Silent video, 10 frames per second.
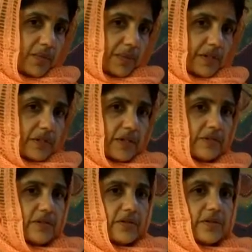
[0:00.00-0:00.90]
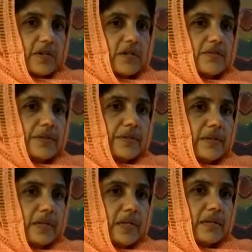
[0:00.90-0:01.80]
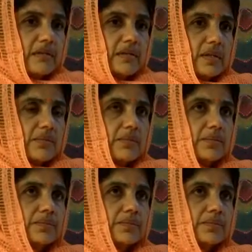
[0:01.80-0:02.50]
upanishads we see some